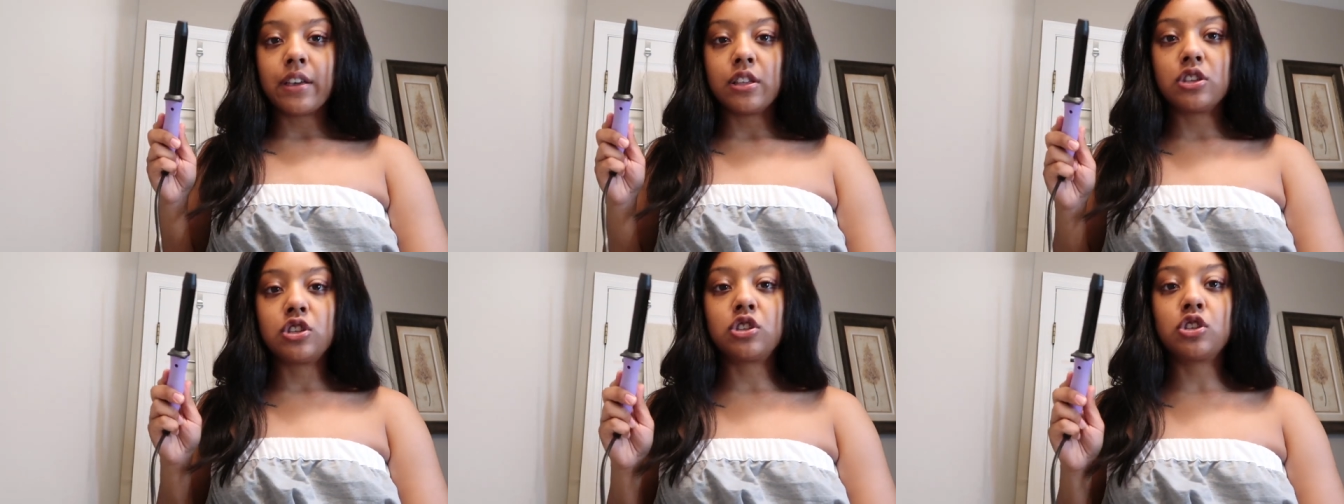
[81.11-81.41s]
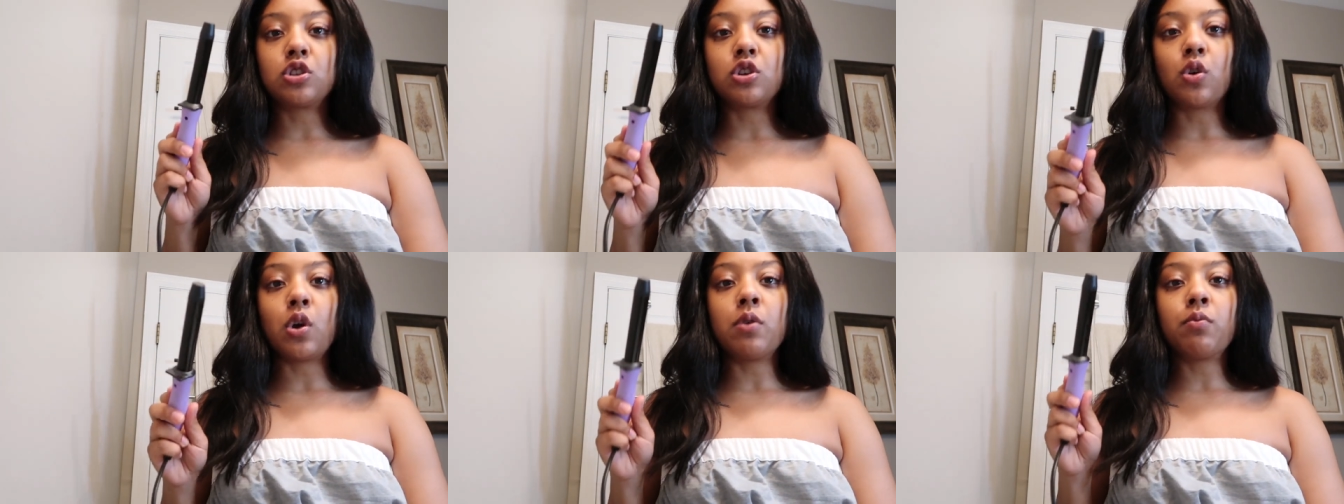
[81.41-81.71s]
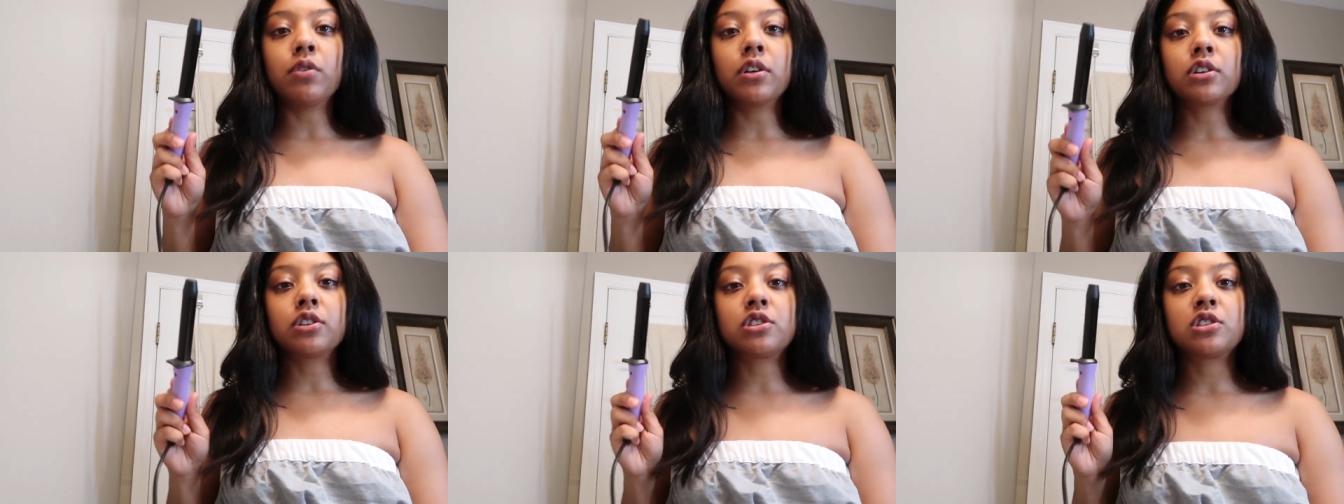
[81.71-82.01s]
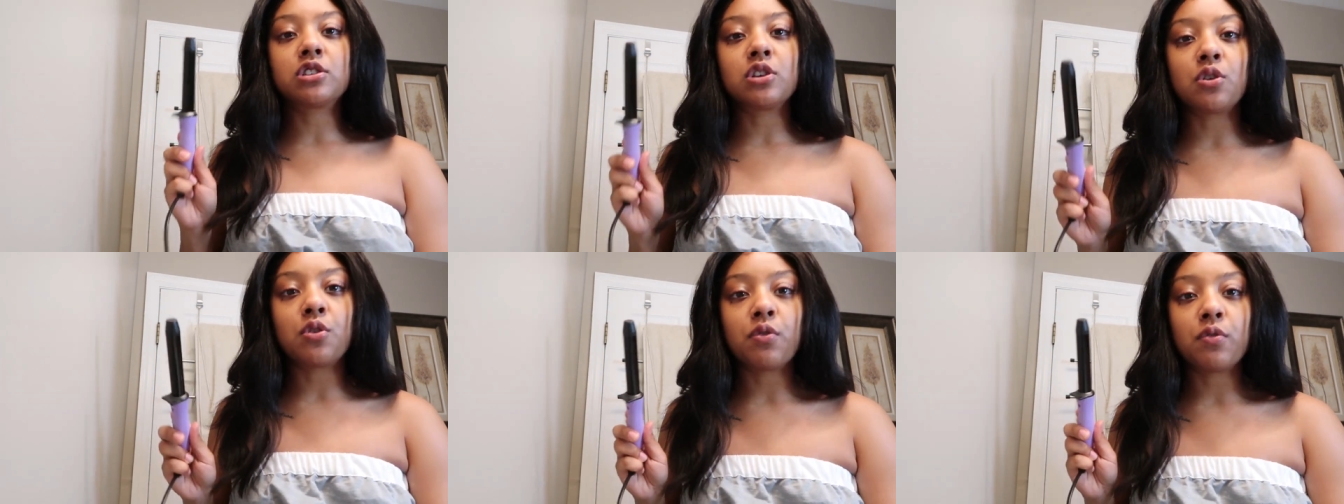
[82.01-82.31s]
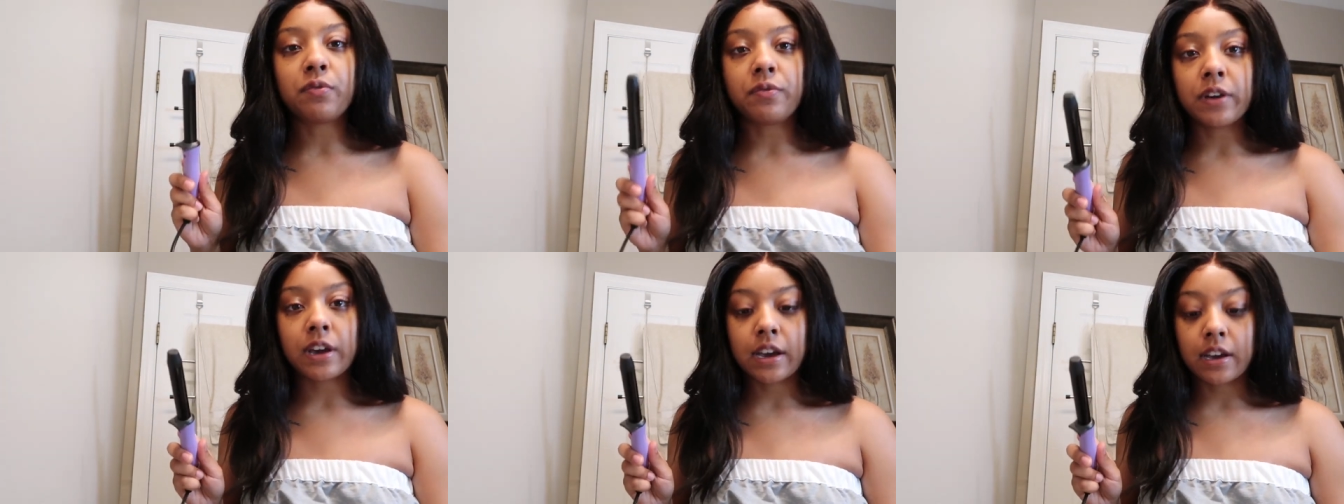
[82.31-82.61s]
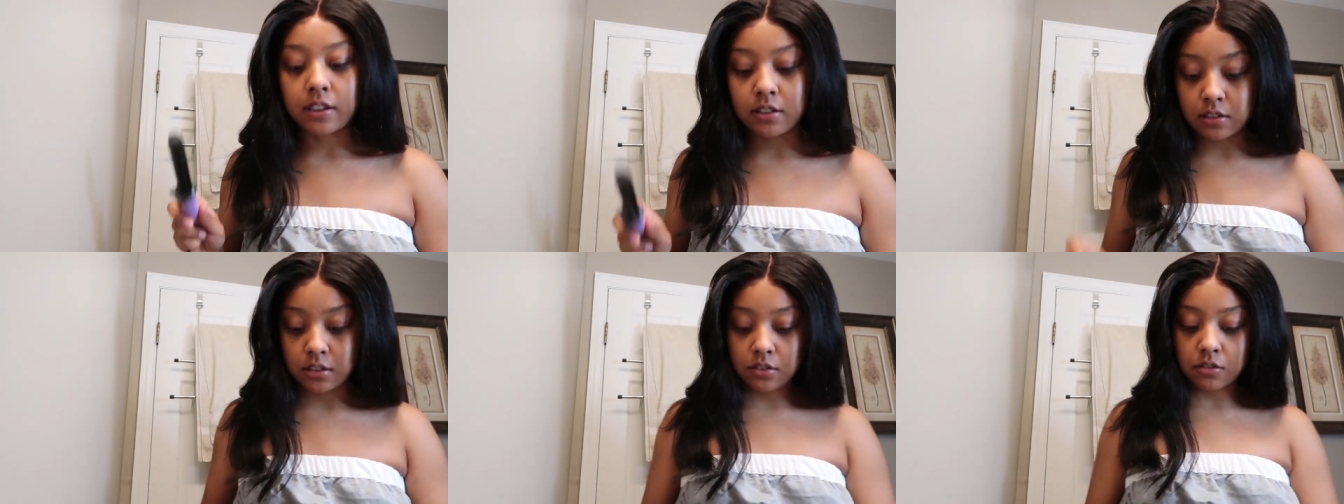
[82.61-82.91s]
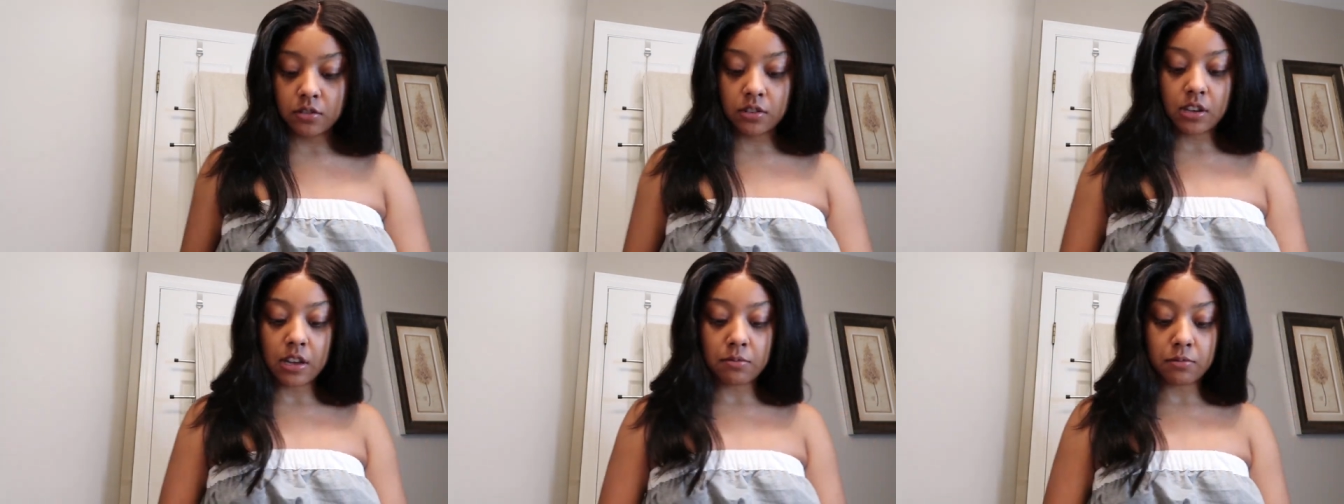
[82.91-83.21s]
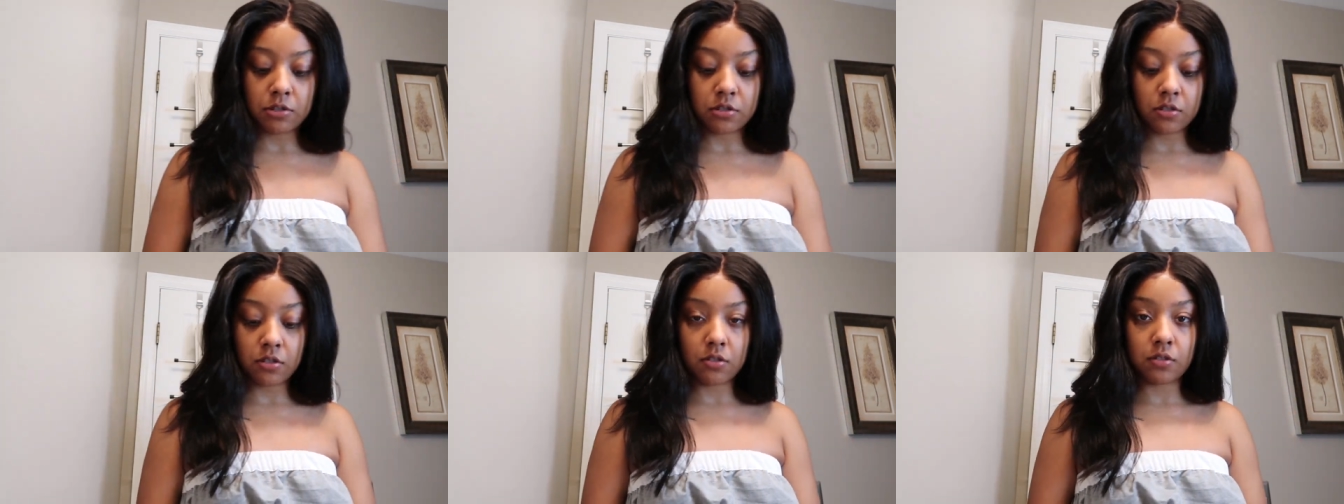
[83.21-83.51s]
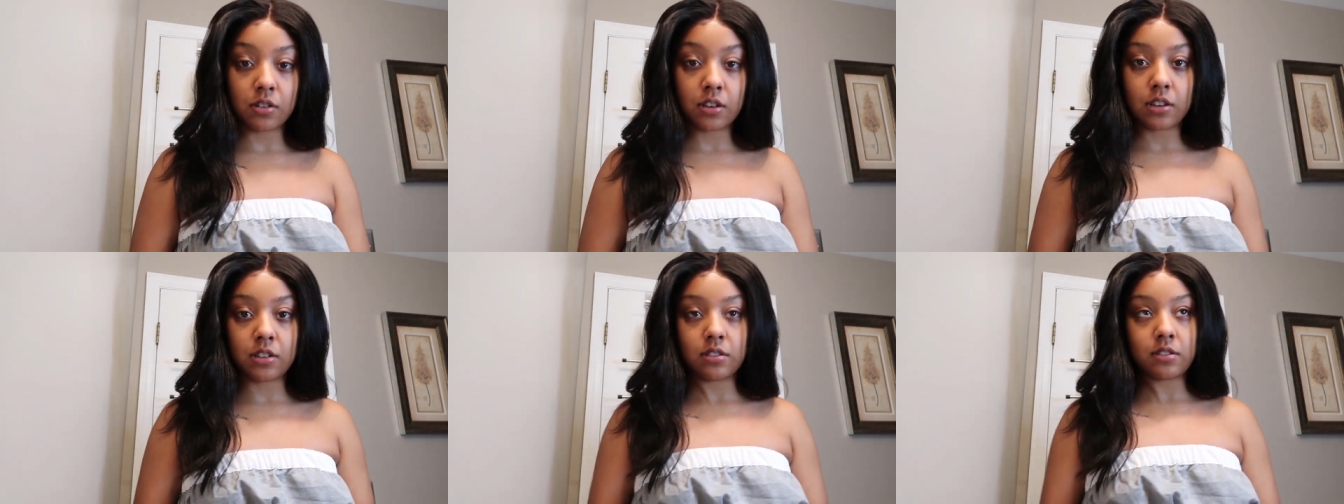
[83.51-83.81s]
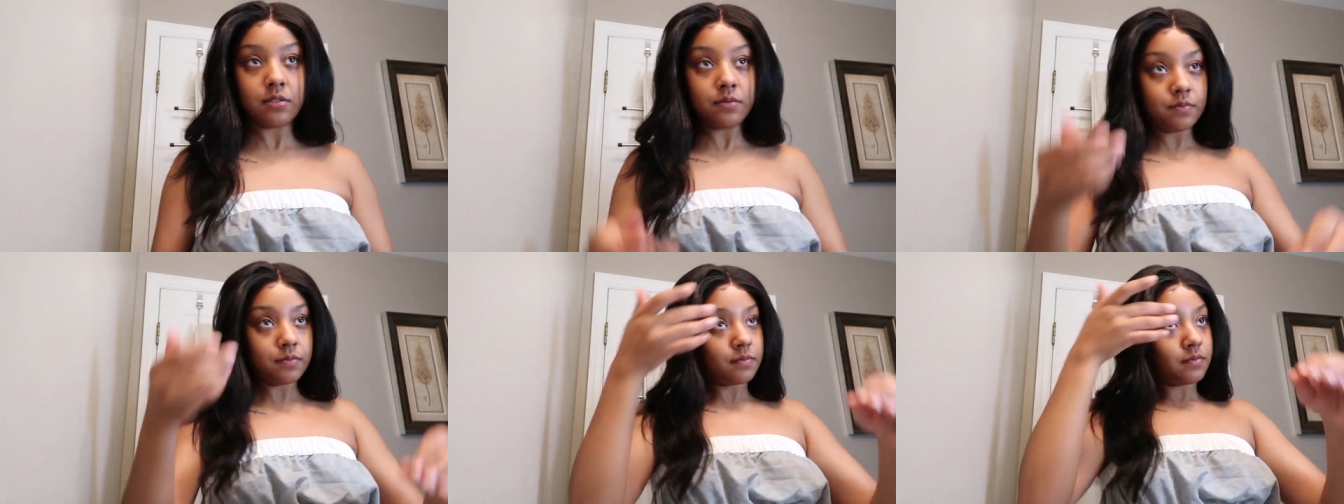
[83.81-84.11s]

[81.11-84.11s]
So, it works so fast. Literally, I'm gonna show you guys.